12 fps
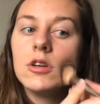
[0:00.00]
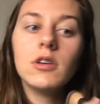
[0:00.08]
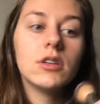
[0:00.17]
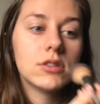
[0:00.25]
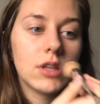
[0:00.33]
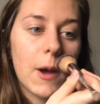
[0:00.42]

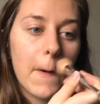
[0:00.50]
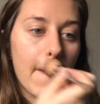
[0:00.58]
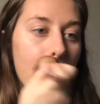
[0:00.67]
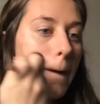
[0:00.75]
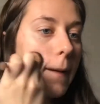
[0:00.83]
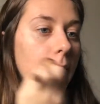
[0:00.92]
So
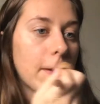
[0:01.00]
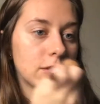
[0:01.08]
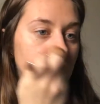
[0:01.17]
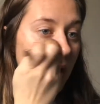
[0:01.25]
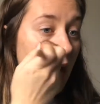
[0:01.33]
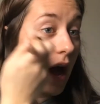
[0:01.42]
that's
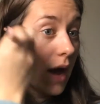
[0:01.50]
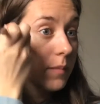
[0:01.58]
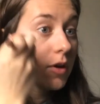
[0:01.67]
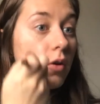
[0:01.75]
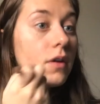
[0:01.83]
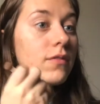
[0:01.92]
what I'm
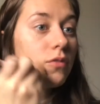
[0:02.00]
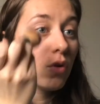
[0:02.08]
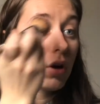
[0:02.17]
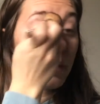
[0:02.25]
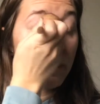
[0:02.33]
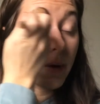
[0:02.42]
going
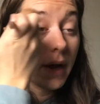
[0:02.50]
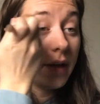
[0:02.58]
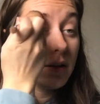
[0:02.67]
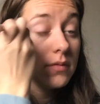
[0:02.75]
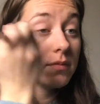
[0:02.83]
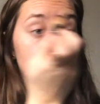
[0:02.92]
for, but
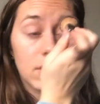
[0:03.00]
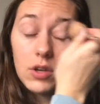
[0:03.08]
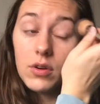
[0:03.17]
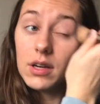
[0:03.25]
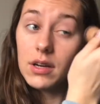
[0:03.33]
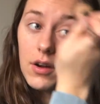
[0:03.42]
you
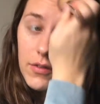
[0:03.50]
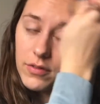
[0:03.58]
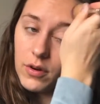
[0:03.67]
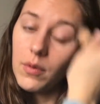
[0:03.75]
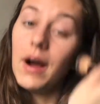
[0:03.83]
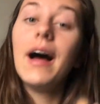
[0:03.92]
can go for
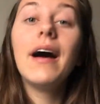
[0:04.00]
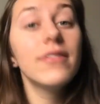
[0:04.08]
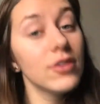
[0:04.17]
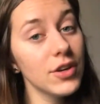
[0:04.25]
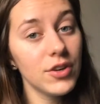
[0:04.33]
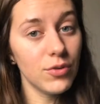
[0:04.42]

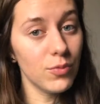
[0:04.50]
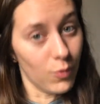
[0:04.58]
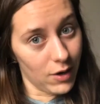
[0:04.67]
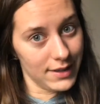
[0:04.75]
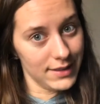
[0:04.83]
whatever you want.